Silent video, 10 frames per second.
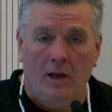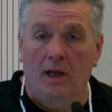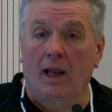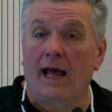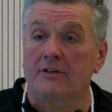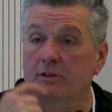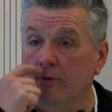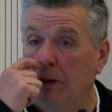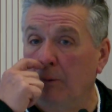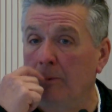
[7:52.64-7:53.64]
And last of
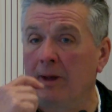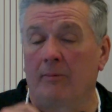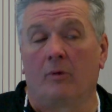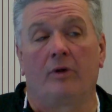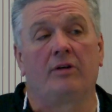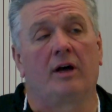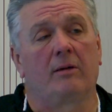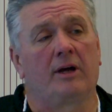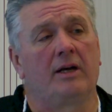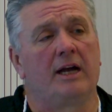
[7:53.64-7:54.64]
all, remember, we talk
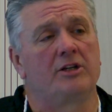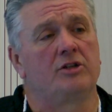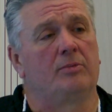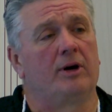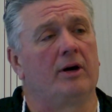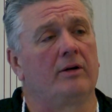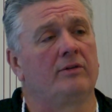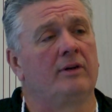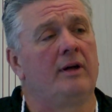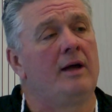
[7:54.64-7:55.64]
about national
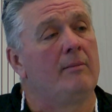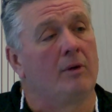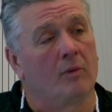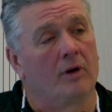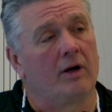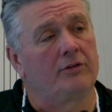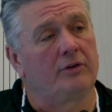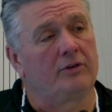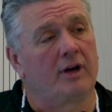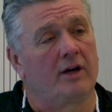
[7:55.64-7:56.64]
parks, but we're
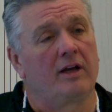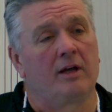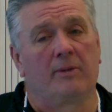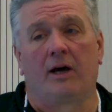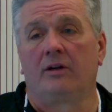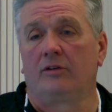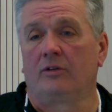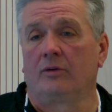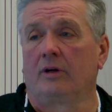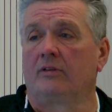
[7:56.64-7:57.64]
also talking about
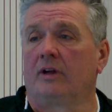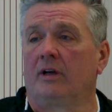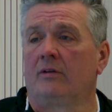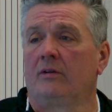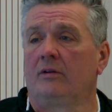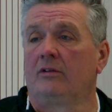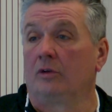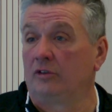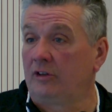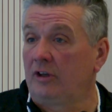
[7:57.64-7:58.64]
historic sites.
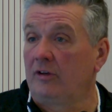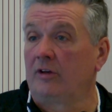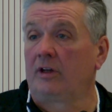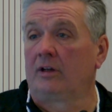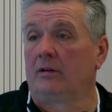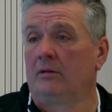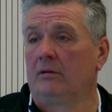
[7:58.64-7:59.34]
So Citadel Hill.